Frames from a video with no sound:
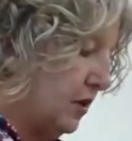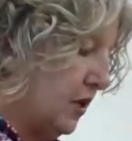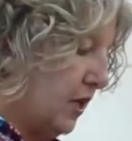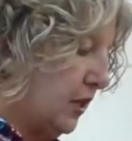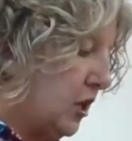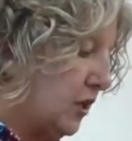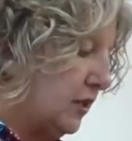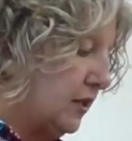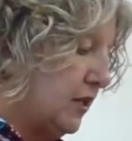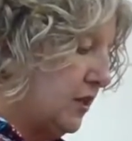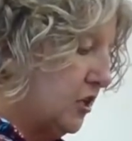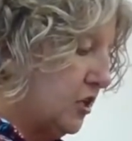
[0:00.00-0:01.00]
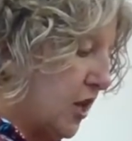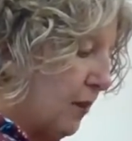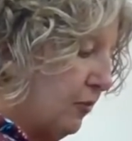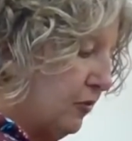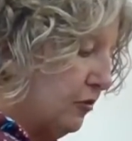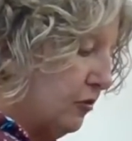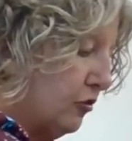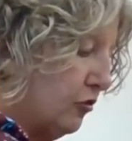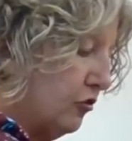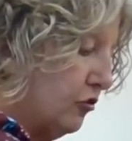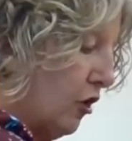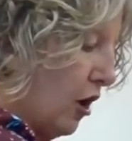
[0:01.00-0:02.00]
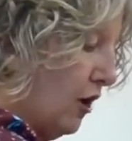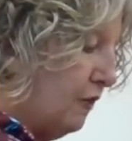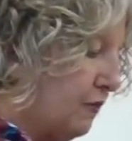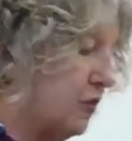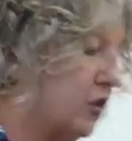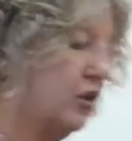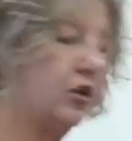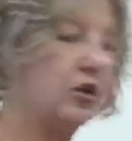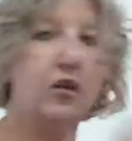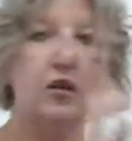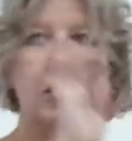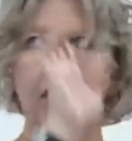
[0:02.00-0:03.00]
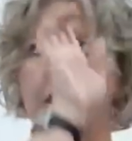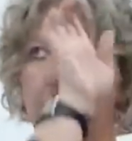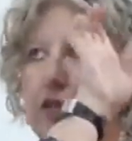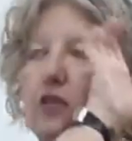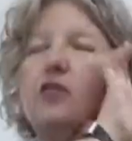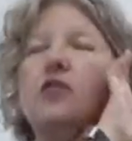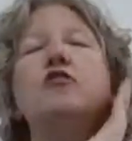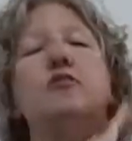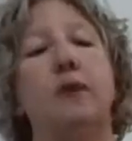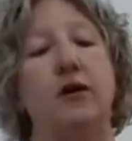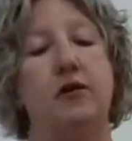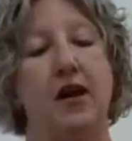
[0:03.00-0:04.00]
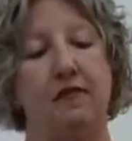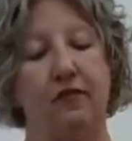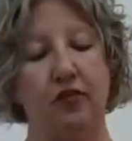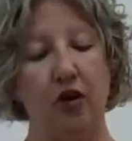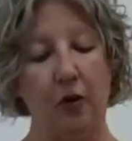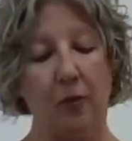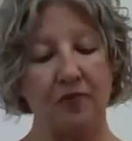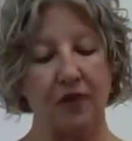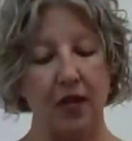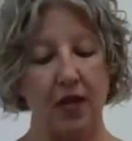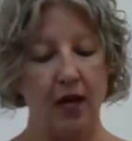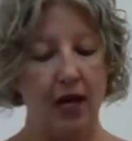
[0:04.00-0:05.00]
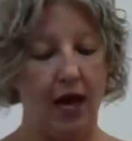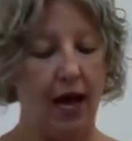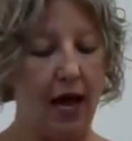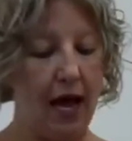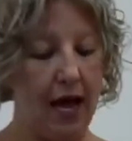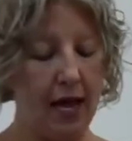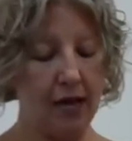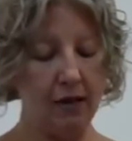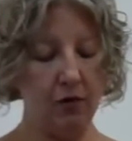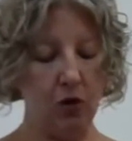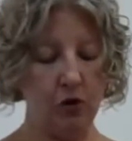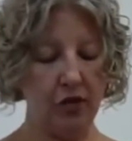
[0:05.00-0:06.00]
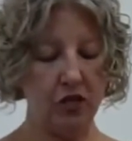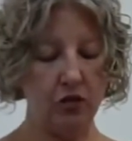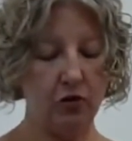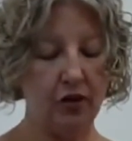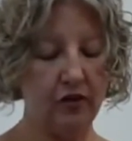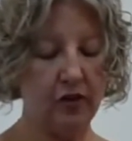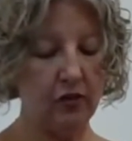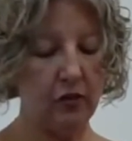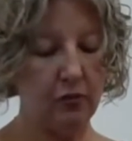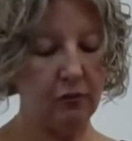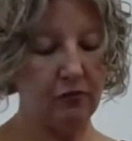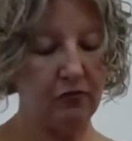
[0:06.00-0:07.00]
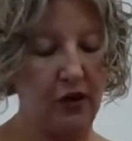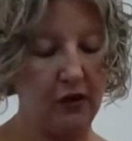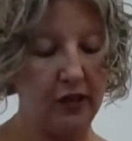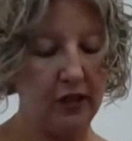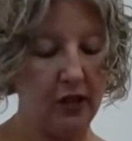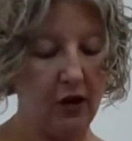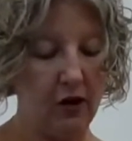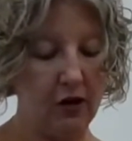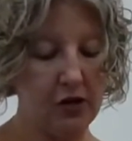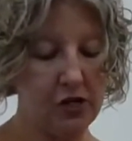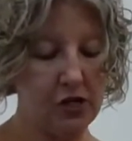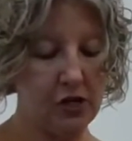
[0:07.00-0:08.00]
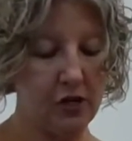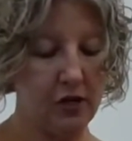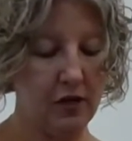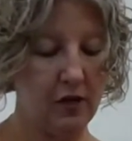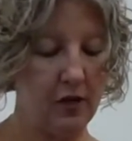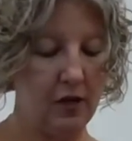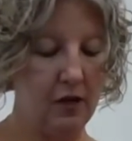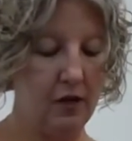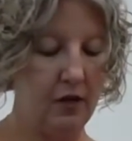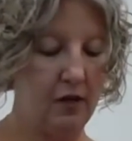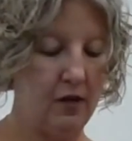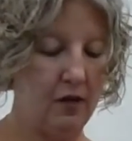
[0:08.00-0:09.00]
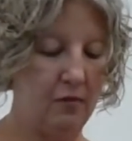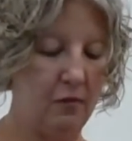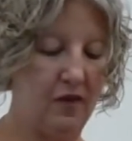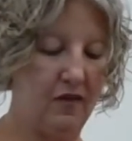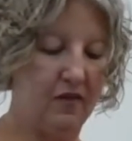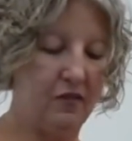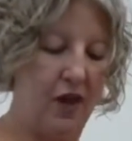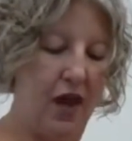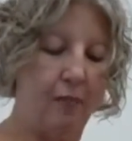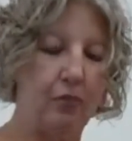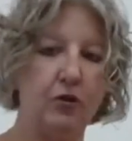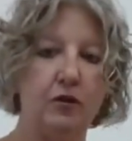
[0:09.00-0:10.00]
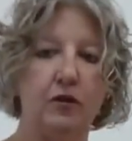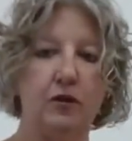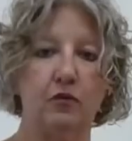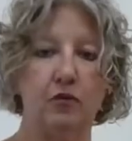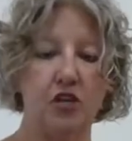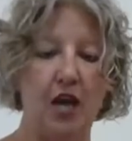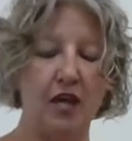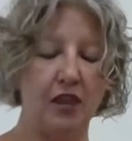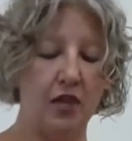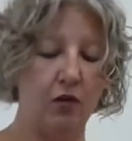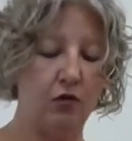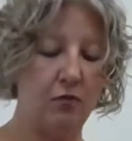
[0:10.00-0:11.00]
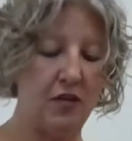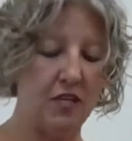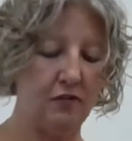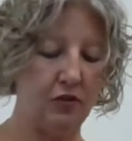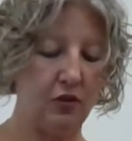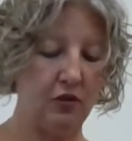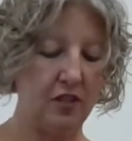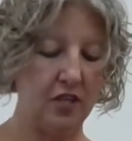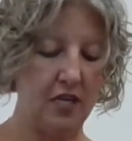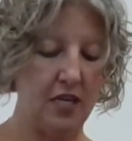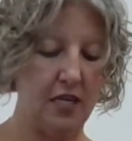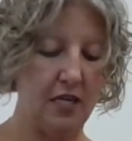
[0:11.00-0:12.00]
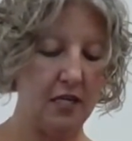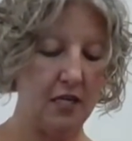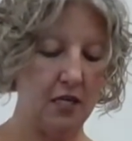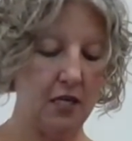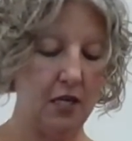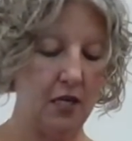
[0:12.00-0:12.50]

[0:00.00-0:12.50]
And luckily the apples are so soft you can use a butter knife. So I am going to, because these are fairly large pieces of apple, which I think would be difficult to eat.